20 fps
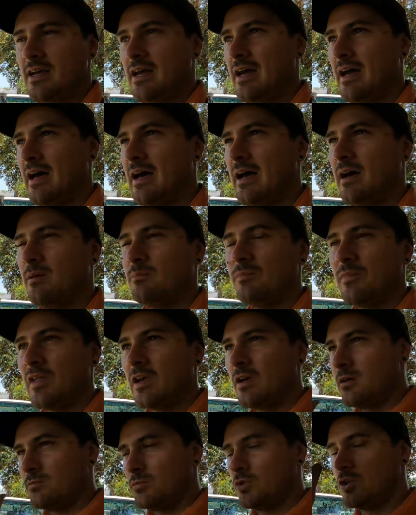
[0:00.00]

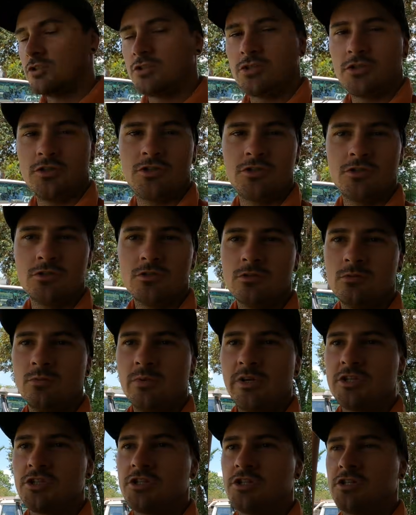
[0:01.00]
Not too sure
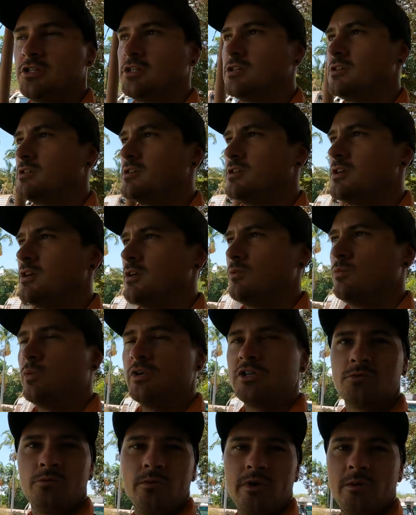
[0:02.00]
which
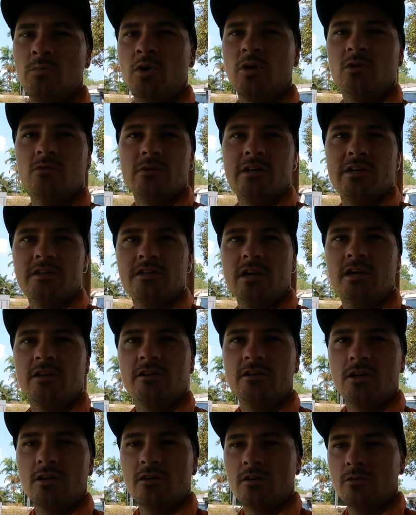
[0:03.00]
rim I'll run yet.
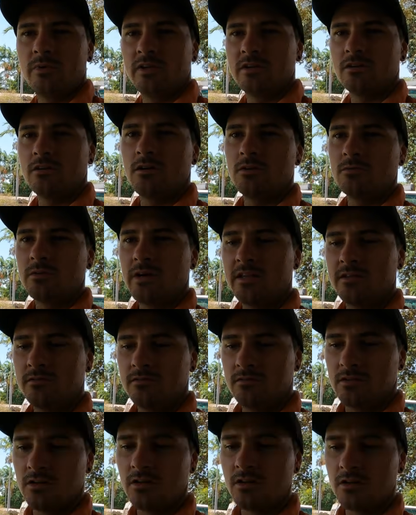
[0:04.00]
I don't know whether I'll
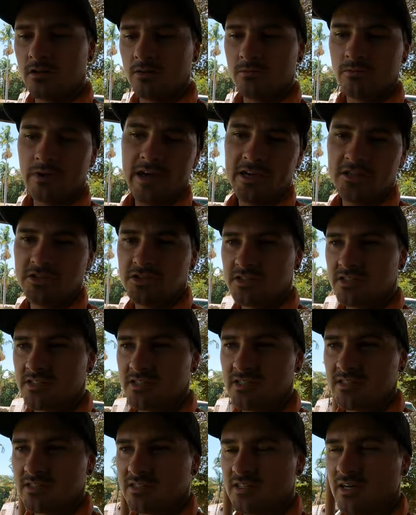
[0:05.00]
run the Ranger
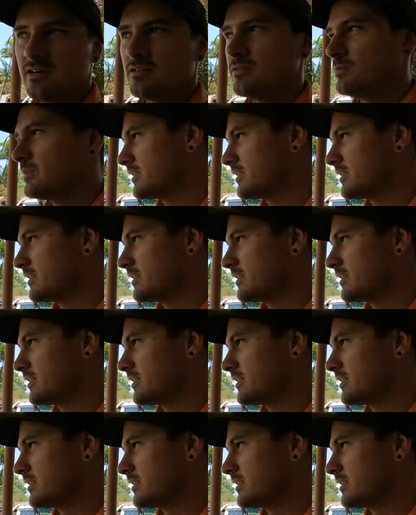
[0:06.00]
6-stud or